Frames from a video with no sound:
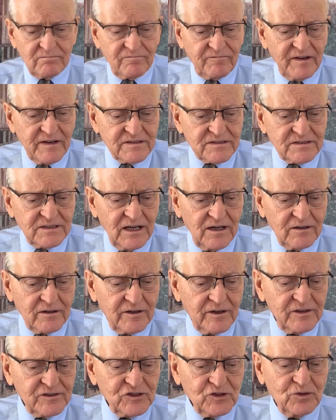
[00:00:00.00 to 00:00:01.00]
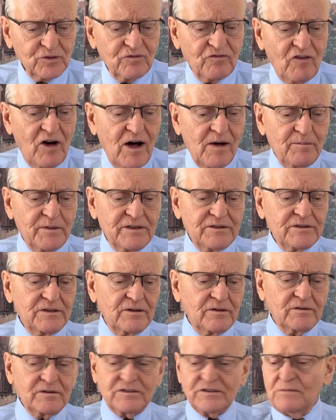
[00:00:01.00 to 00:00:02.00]
face down in his own vomit, you
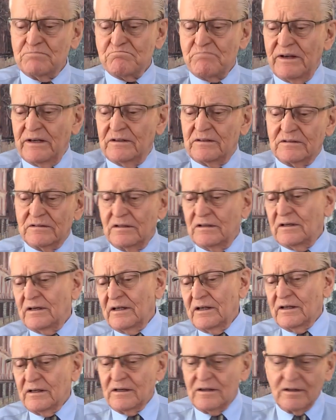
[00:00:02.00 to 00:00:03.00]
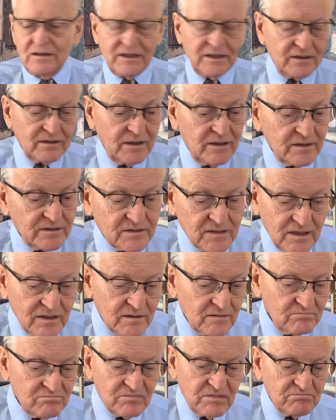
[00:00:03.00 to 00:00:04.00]
know, in some big city, you know, I guess.
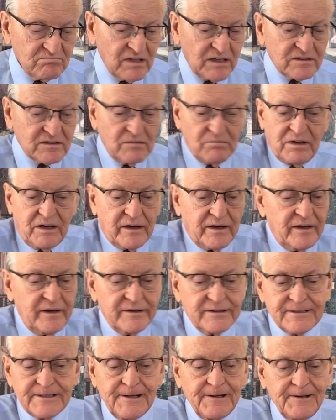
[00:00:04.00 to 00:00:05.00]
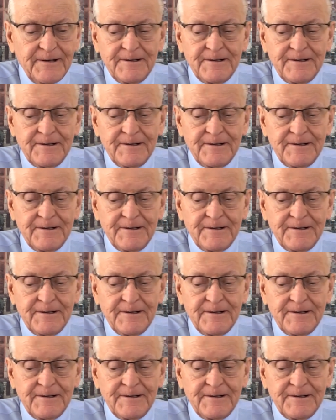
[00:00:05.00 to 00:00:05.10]
That's about it.